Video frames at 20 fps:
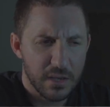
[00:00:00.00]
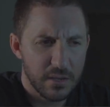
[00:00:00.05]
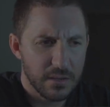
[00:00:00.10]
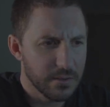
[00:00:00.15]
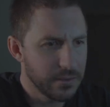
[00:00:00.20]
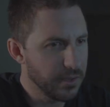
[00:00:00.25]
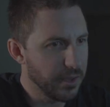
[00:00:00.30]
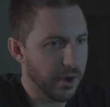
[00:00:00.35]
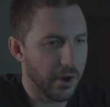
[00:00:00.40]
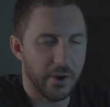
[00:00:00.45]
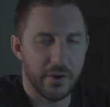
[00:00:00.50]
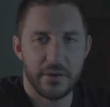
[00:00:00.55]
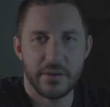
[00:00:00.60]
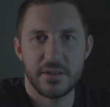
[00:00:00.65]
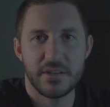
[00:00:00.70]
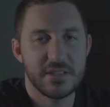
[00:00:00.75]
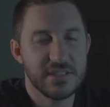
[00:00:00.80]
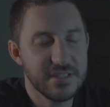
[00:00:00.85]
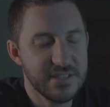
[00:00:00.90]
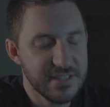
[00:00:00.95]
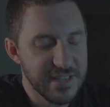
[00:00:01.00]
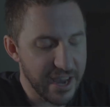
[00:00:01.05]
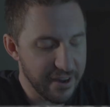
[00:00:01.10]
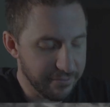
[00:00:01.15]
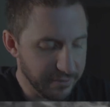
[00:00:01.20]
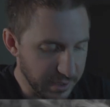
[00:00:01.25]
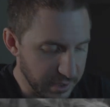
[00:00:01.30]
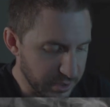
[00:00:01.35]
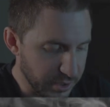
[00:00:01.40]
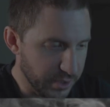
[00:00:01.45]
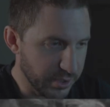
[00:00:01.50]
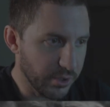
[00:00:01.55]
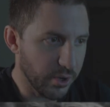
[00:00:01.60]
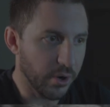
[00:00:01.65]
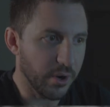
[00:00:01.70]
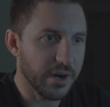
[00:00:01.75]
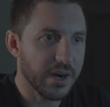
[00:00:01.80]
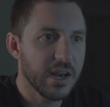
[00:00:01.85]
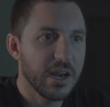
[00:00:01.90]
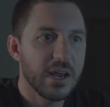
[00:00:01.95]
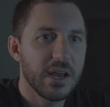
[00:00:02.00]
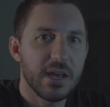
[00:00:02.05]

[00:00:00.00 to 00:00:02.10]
No, you definitely do not.